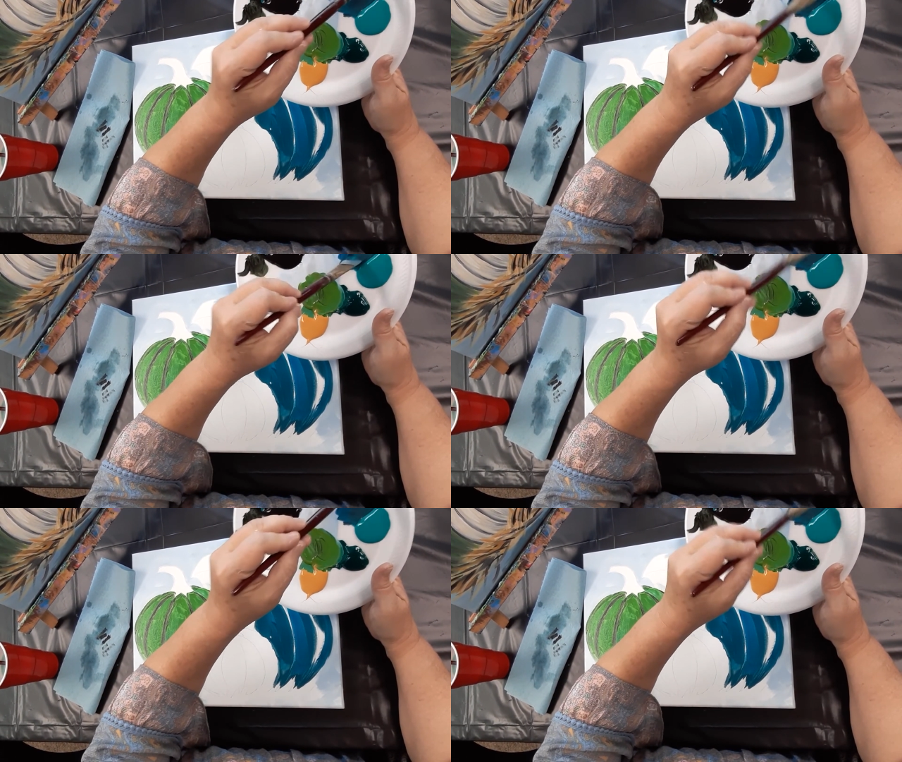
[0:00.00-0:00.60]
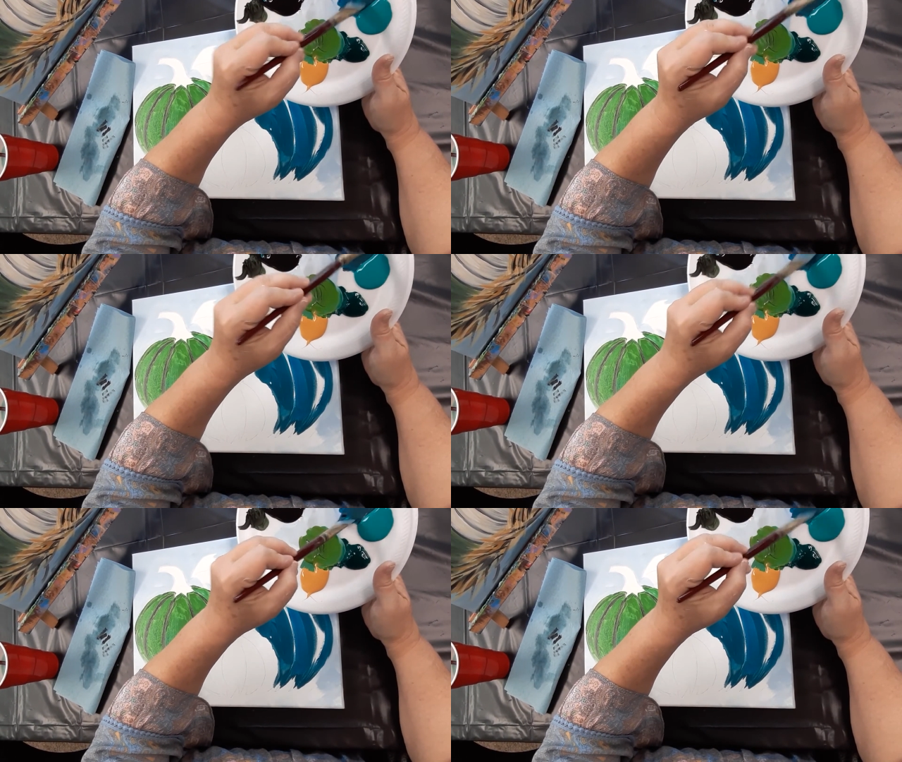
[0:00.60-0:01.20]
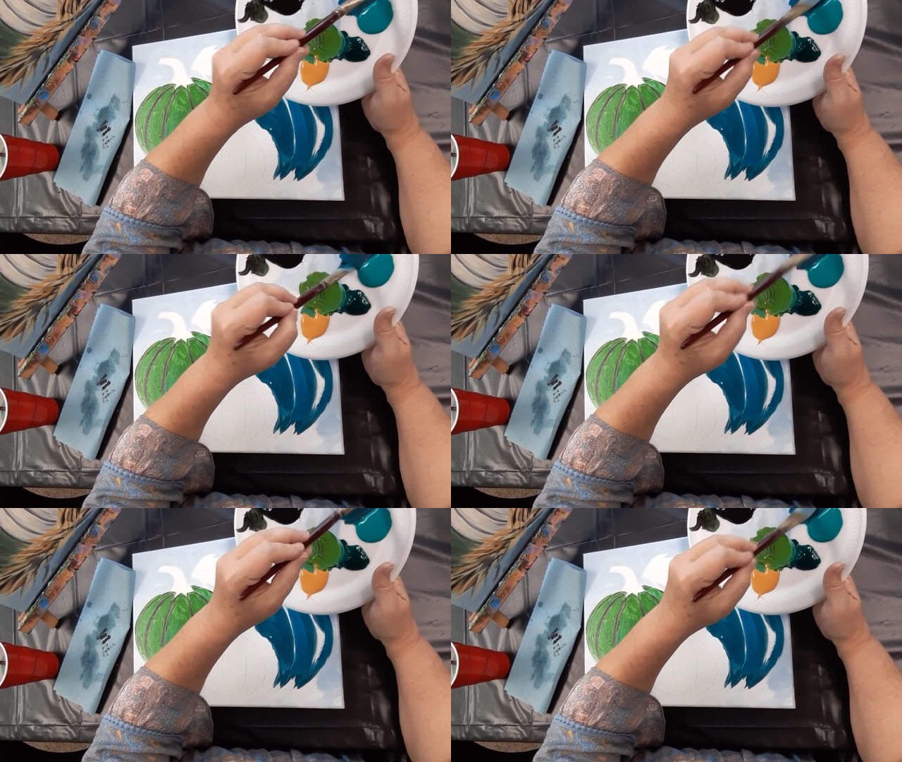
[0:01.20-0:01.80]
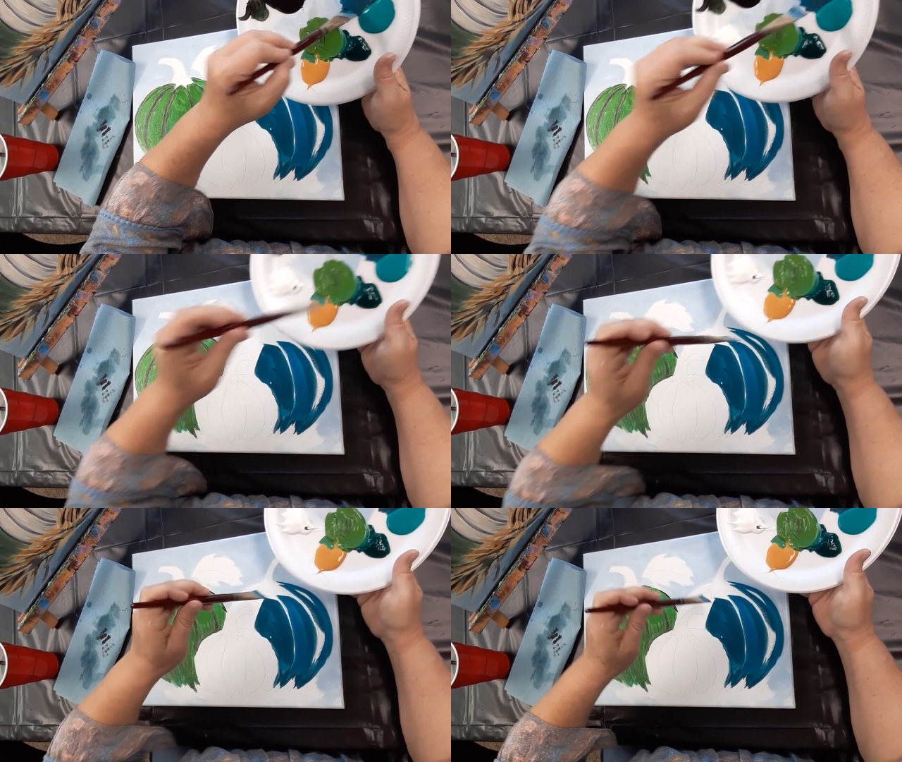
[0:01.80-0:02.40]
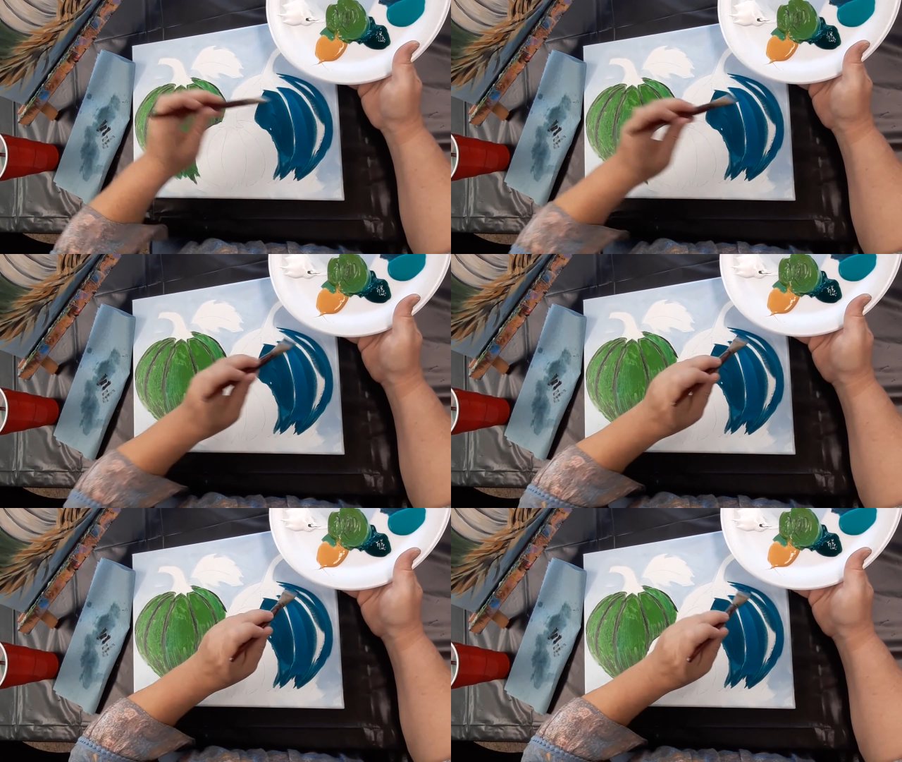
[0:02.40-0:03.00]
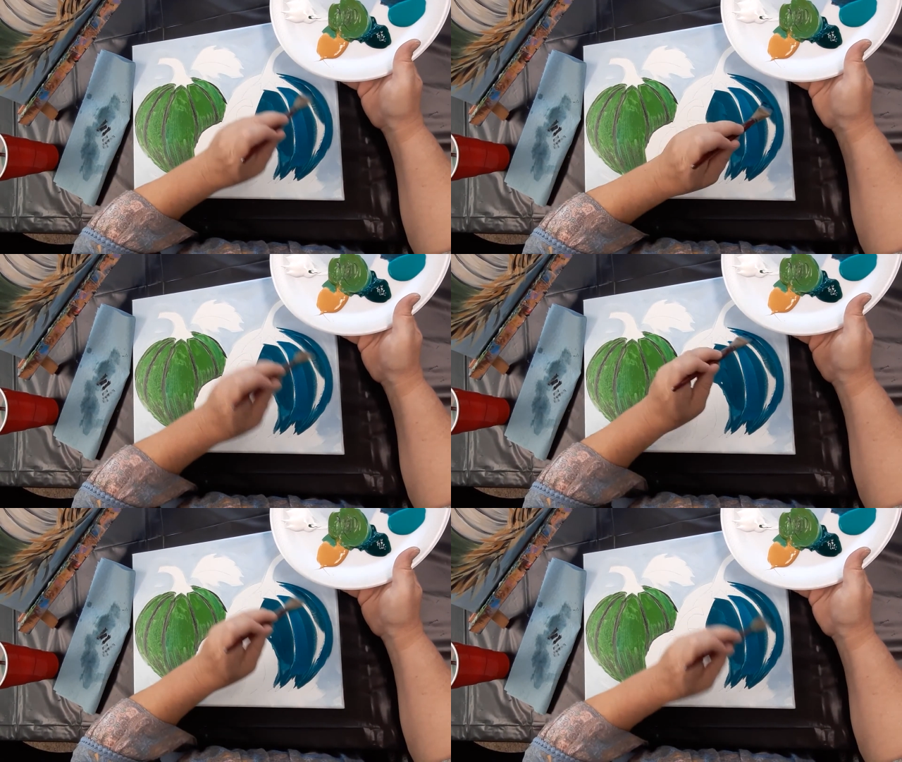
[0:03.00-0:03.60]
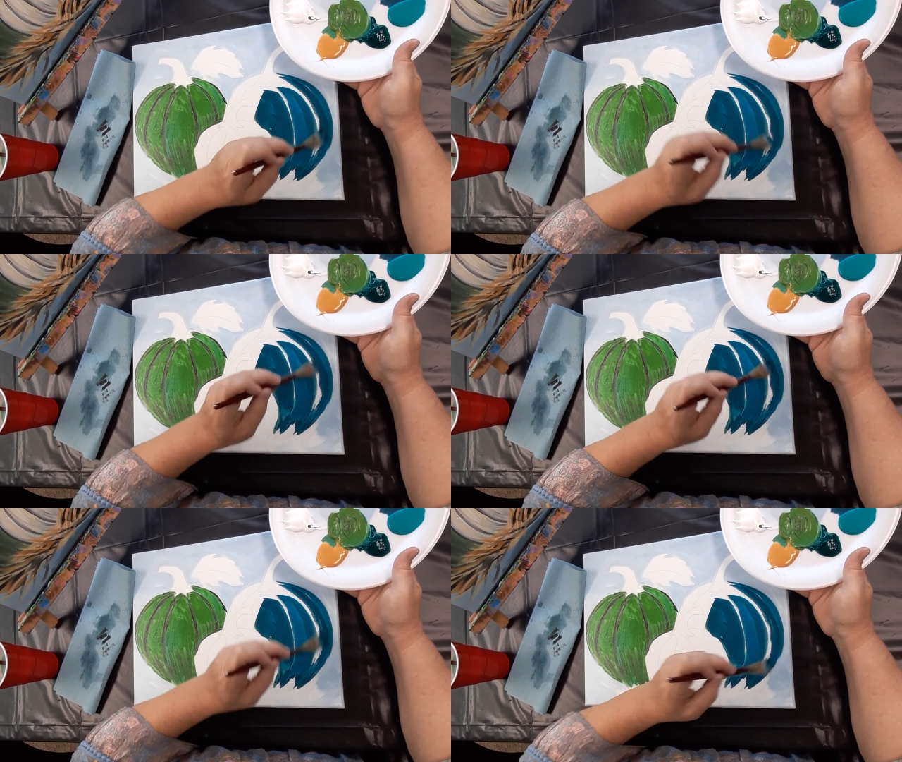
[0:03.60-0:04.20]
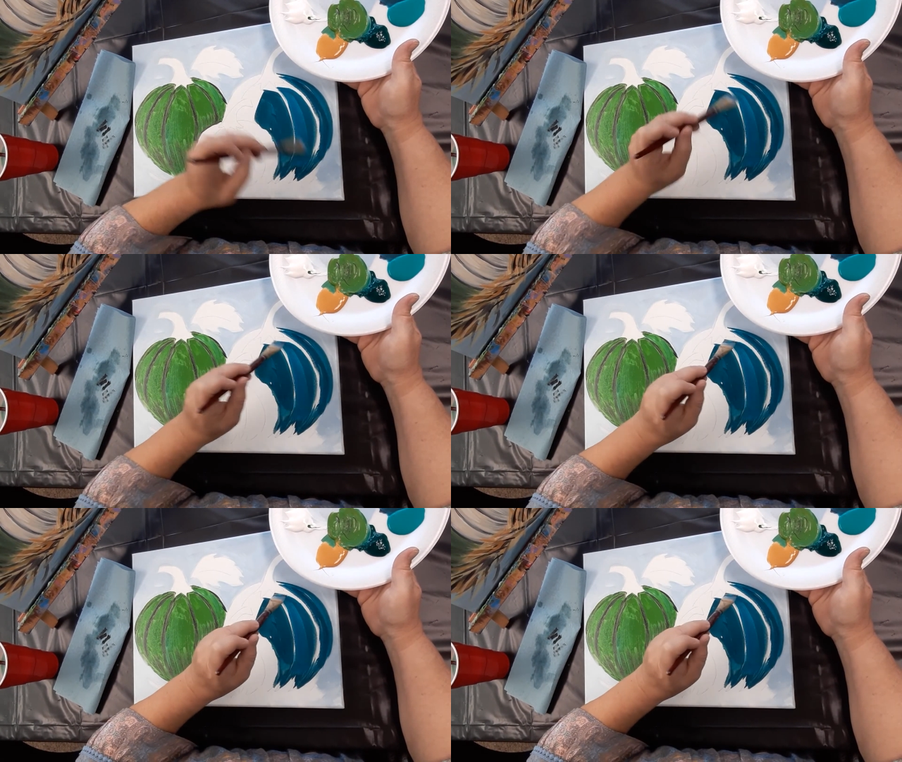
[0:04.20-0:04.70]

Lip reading: No face is visible, so there are no lips to read.